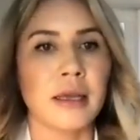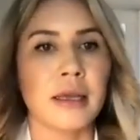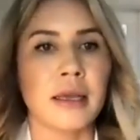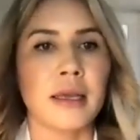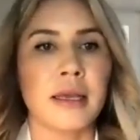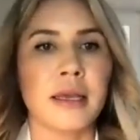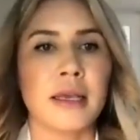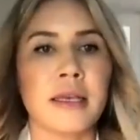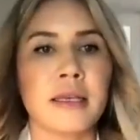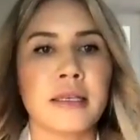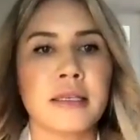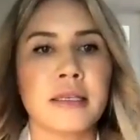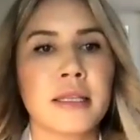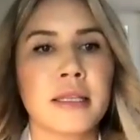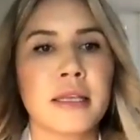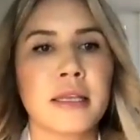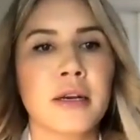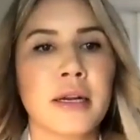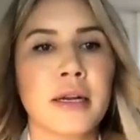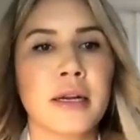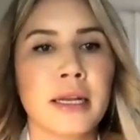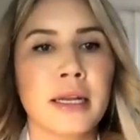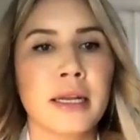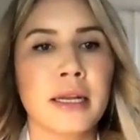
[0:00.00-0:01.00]
is there
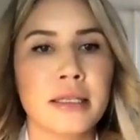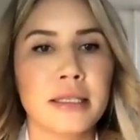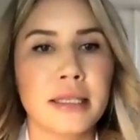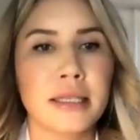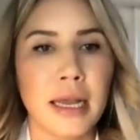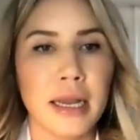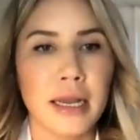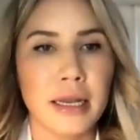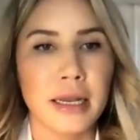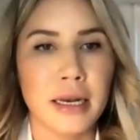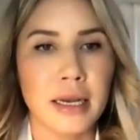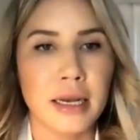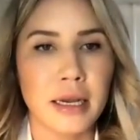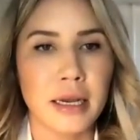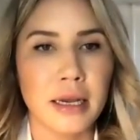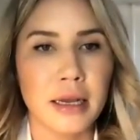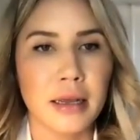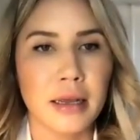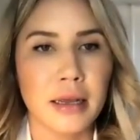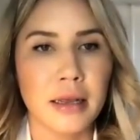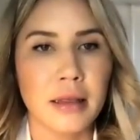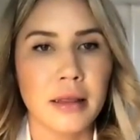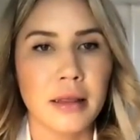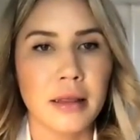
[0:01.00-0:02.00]
an
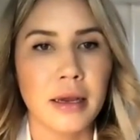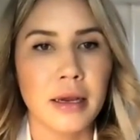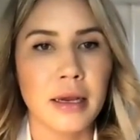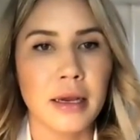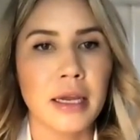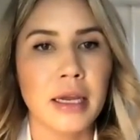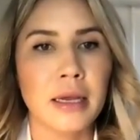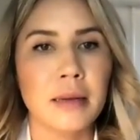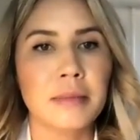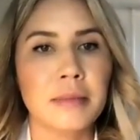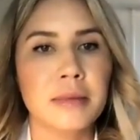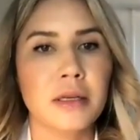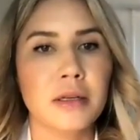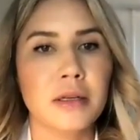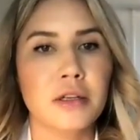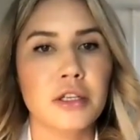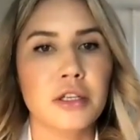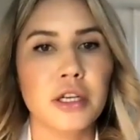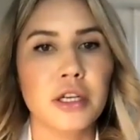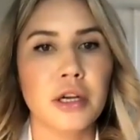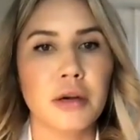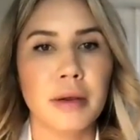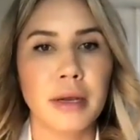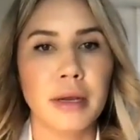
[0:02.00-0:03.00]
anxiety that keeps on
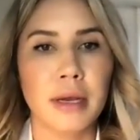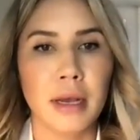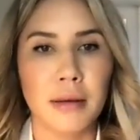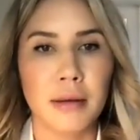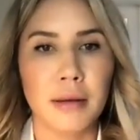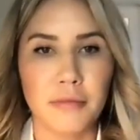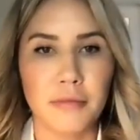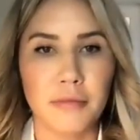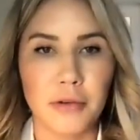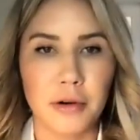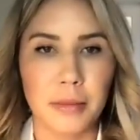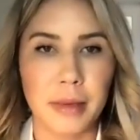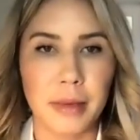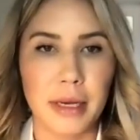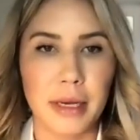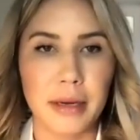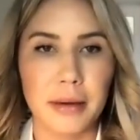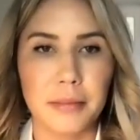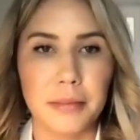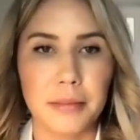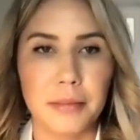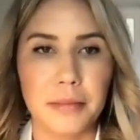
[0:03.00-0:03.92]
showing up for me?